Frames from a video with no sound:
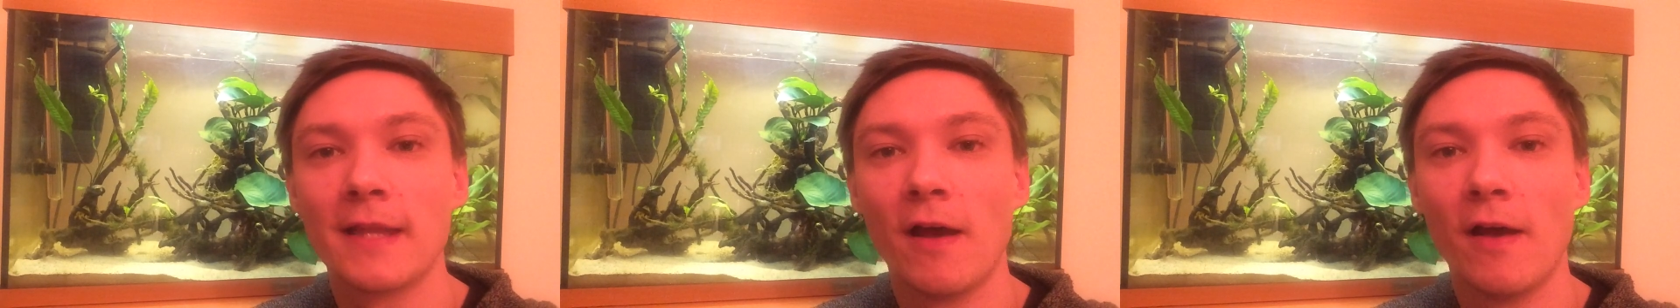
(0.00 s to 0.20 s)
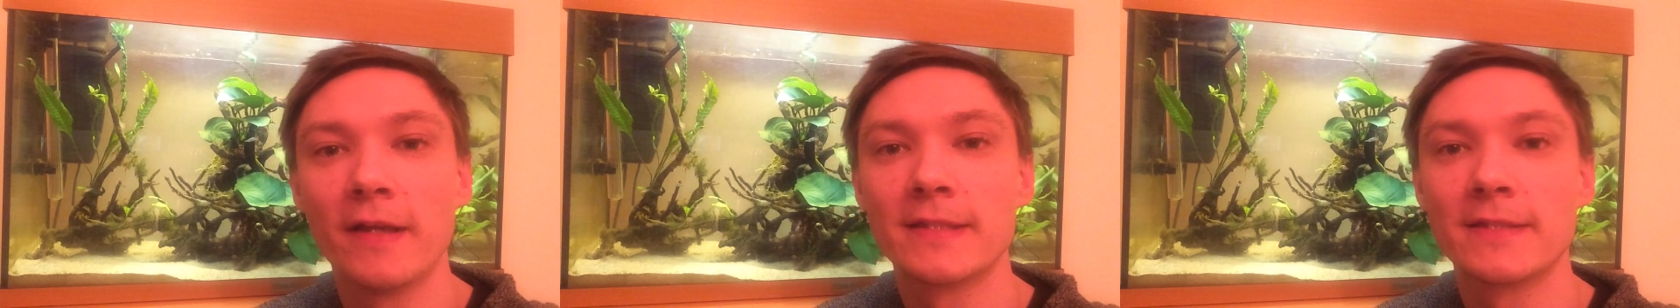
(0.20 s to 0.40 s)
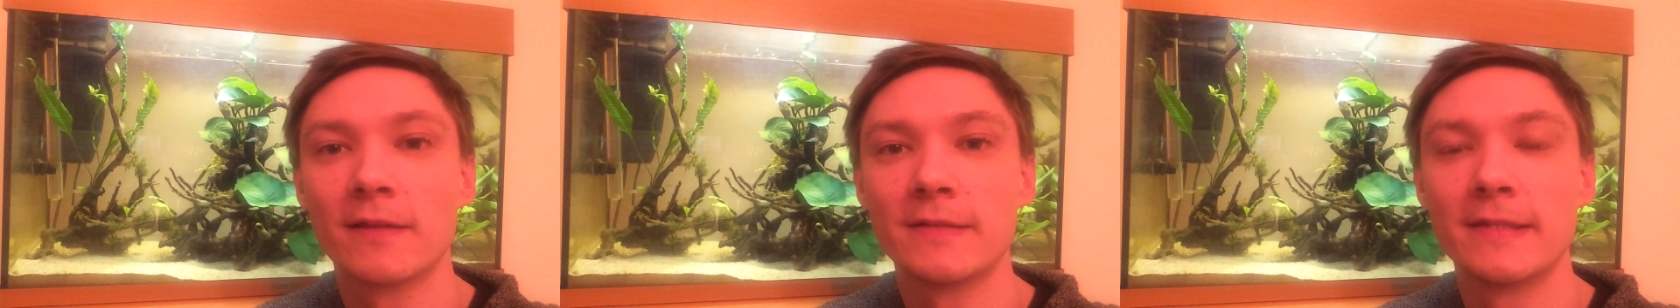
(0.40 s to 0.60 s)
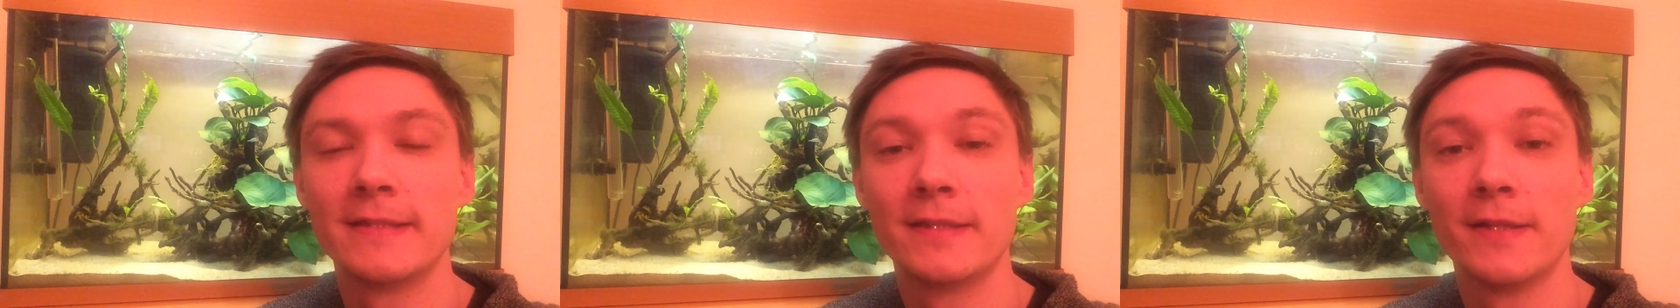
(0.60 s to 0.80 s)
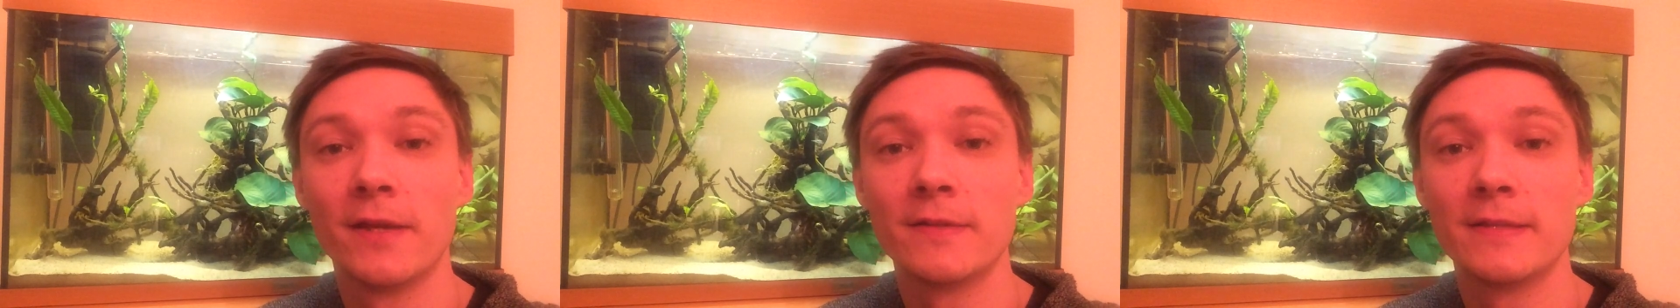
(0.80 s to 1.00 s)
that I started
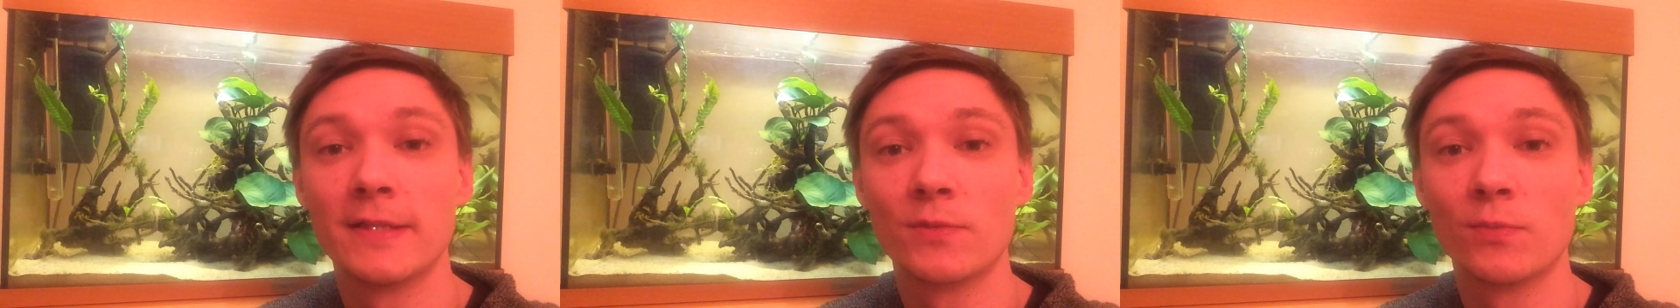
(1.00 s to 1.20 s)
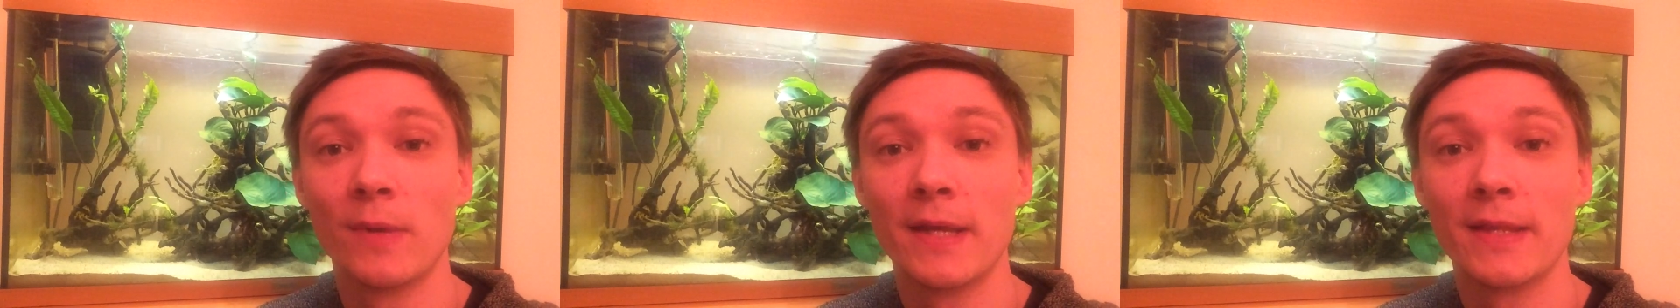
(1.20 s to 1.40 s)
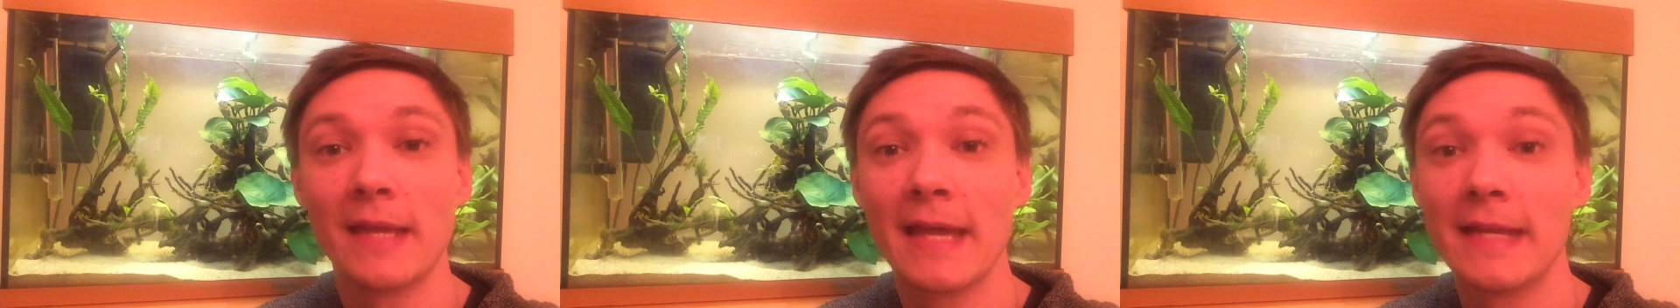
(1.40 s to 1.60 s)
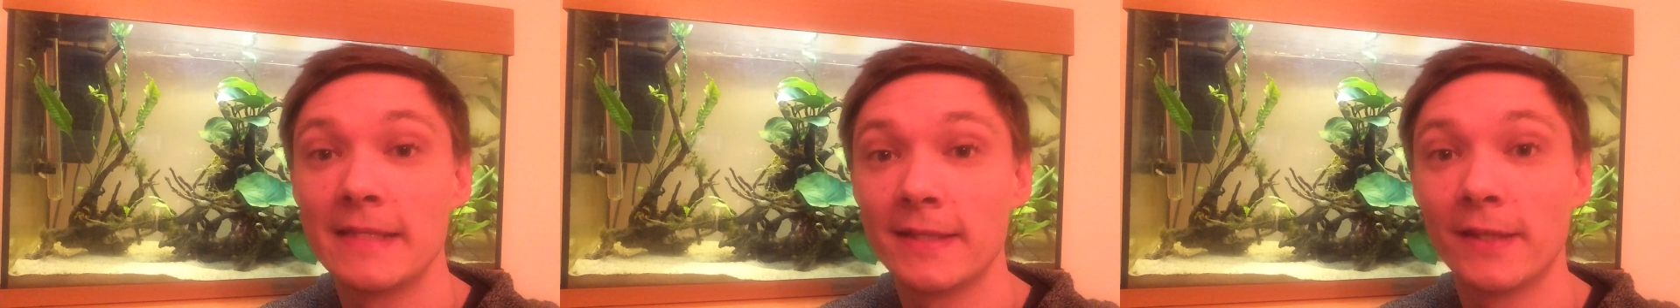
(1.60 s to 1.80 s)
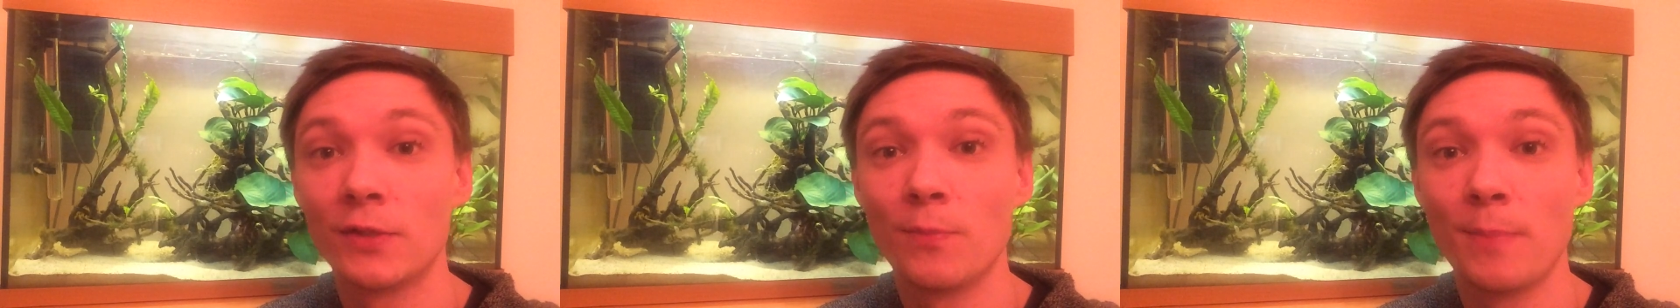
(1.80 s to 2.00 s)
to notice where they had
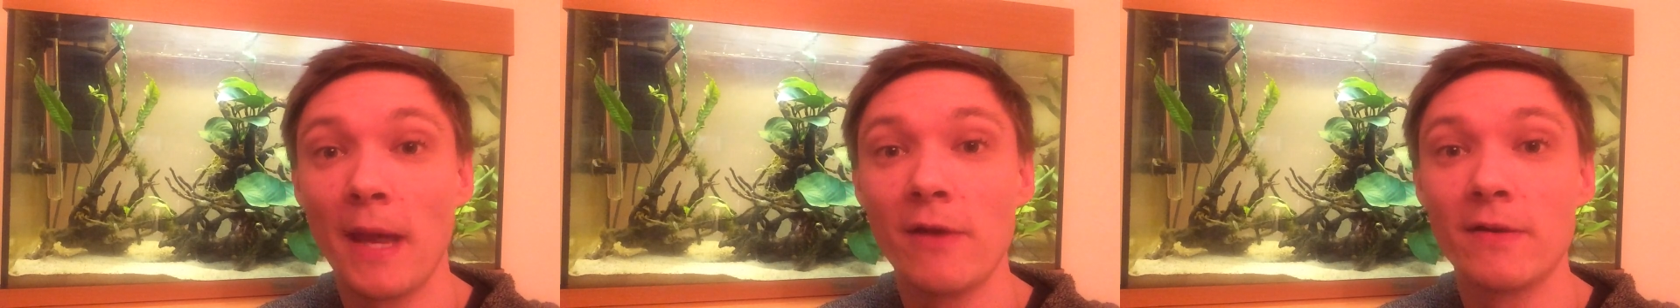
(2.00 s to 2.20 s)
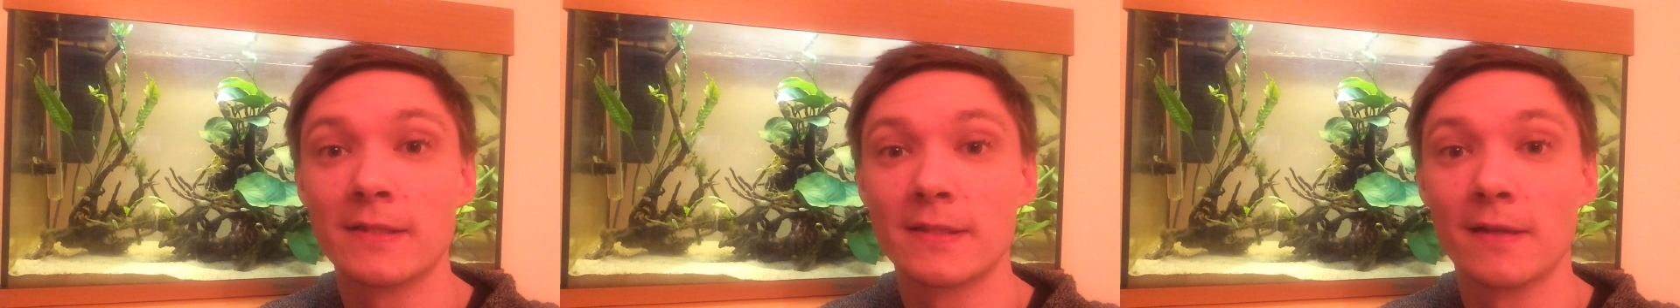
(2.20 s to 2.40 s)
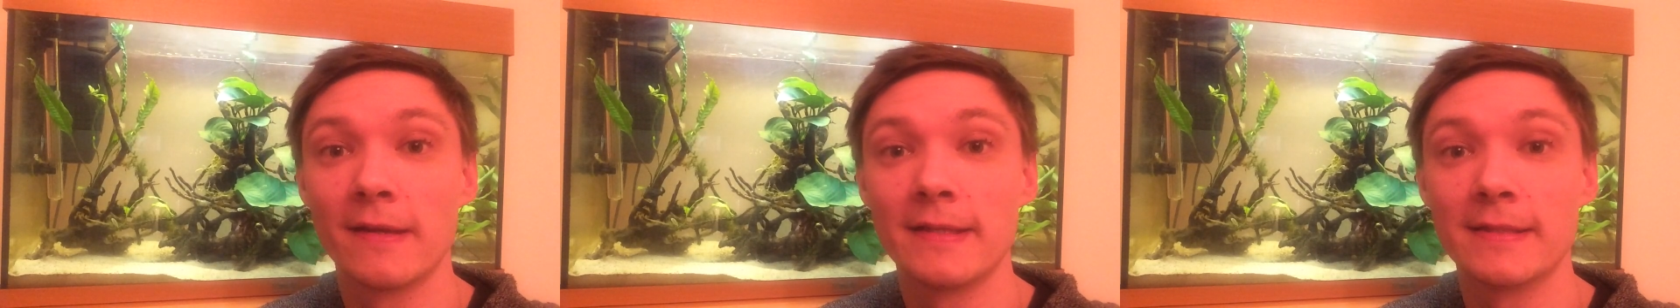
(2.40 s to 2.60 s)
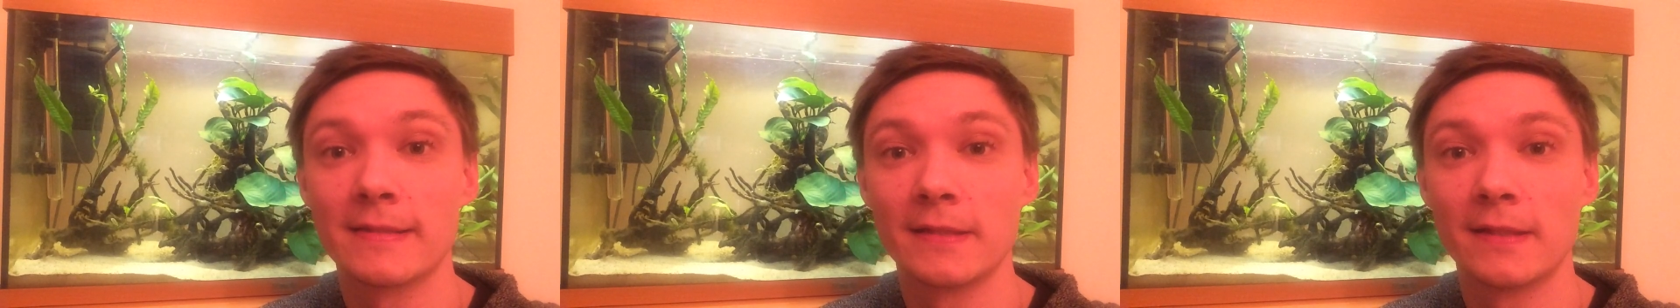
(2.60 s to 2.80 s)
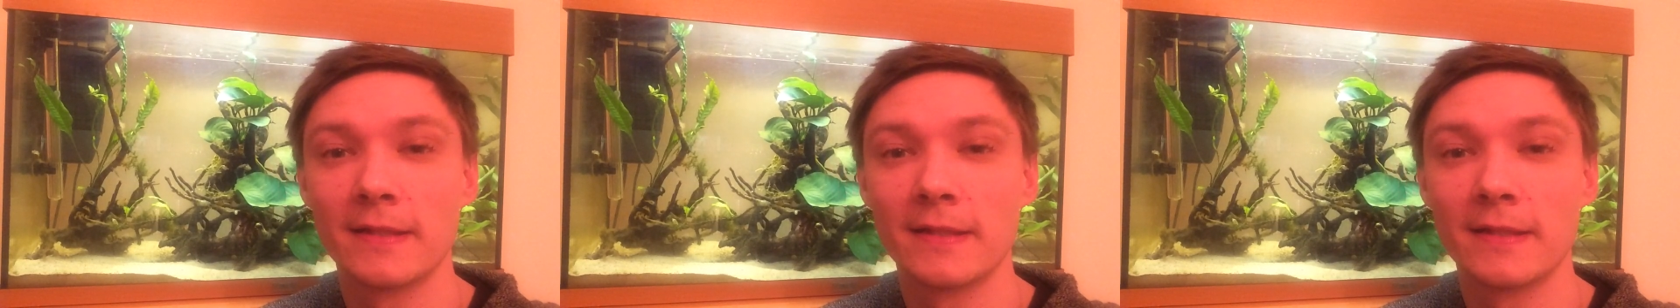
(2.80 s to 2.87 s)
internal parasites,